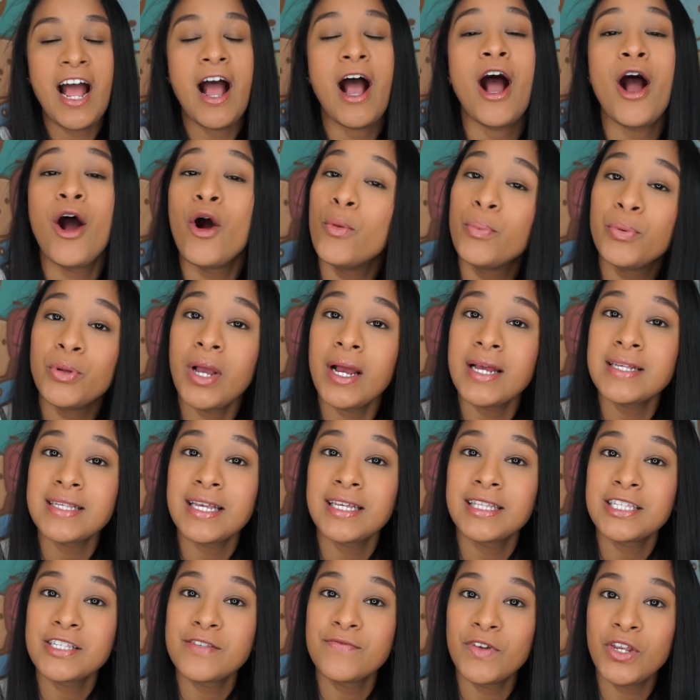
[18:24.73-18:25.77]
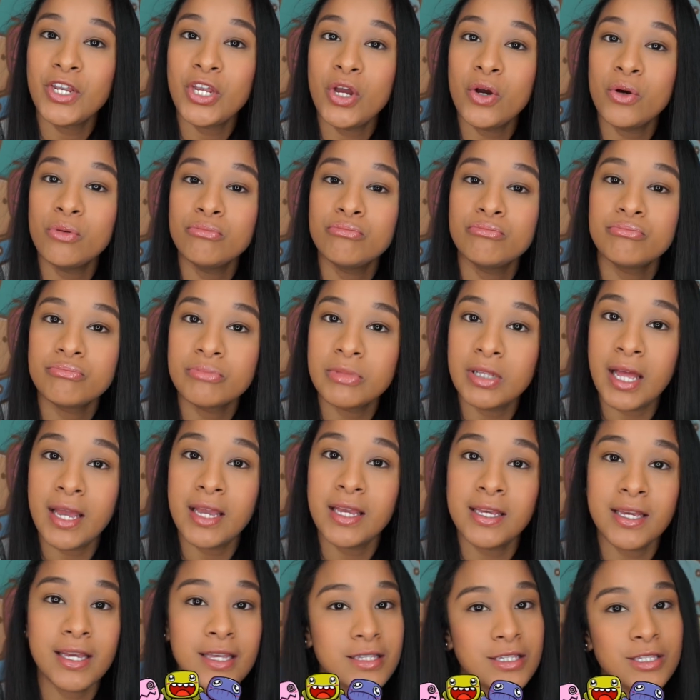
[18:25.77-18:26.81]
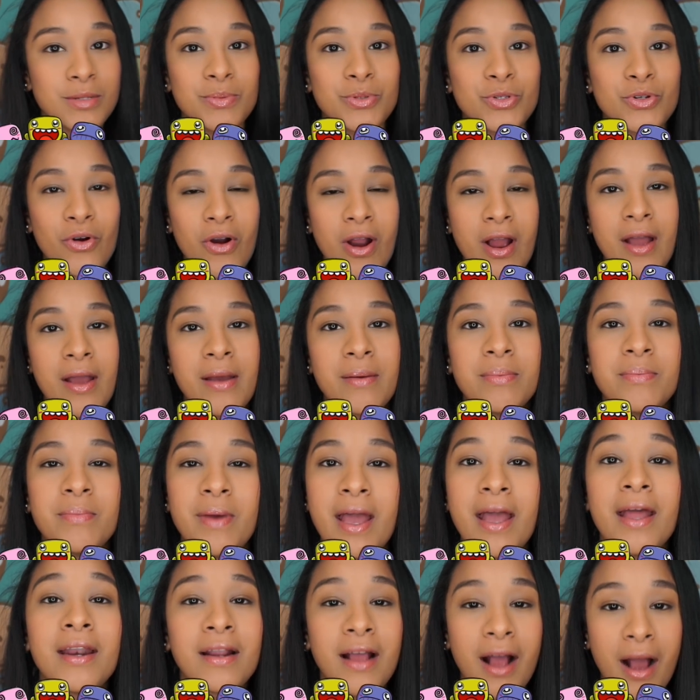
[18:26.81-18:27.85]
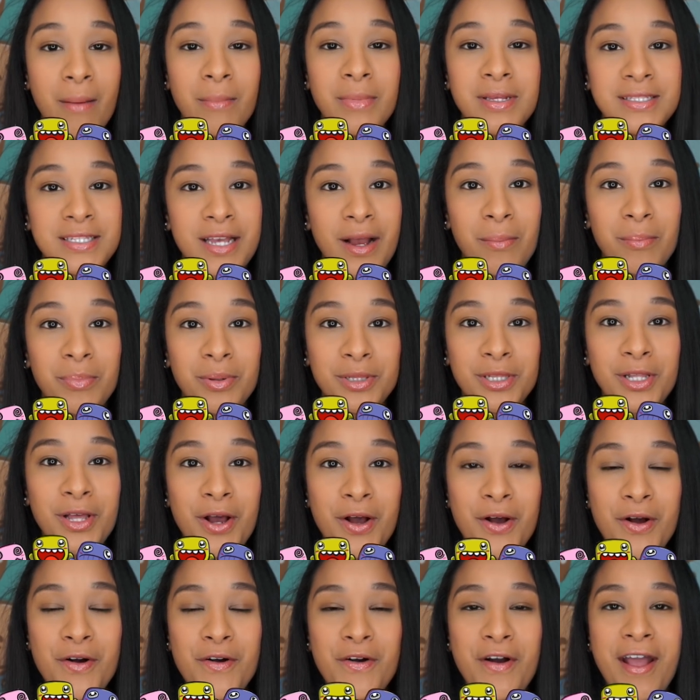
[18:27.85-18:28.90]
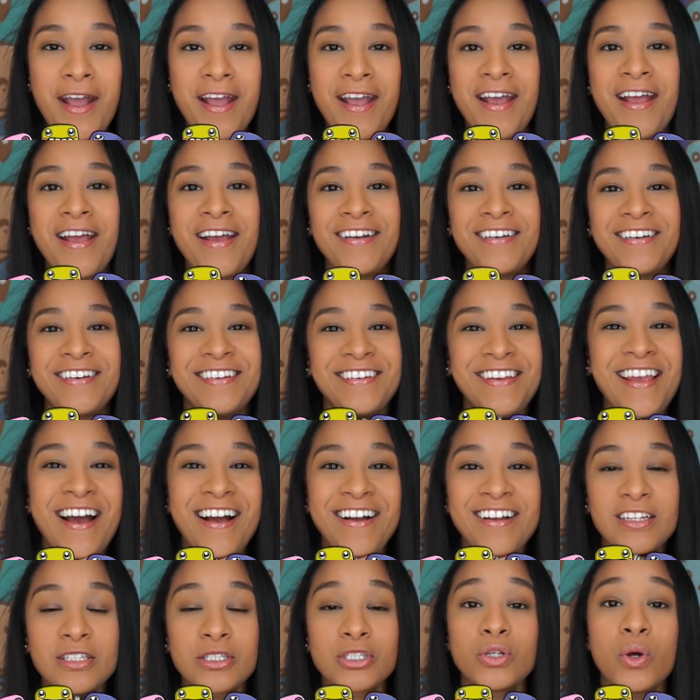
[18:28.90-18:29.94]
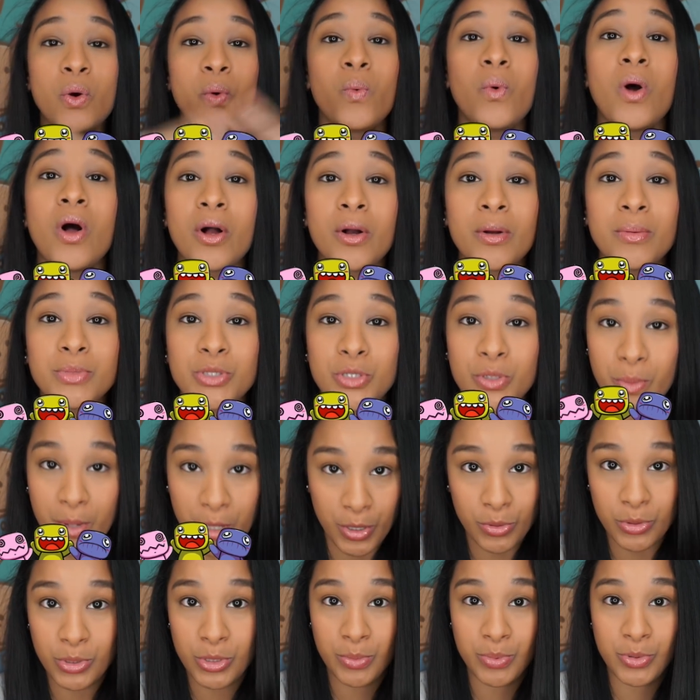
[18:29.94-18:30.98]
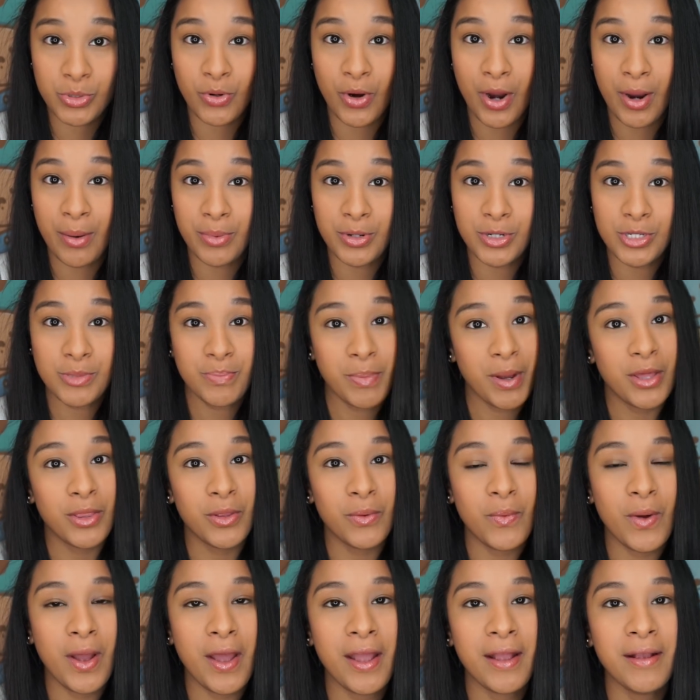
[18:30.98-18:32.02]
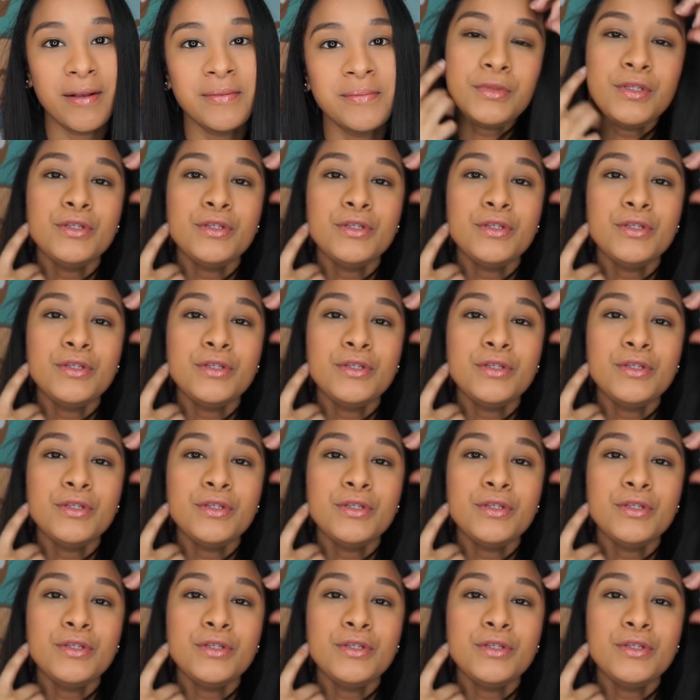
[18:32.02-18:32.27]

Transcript: I hope you guys like this video. Like and subscribe and comment down below. And yeah, so welcome to my new subscribers, by the way.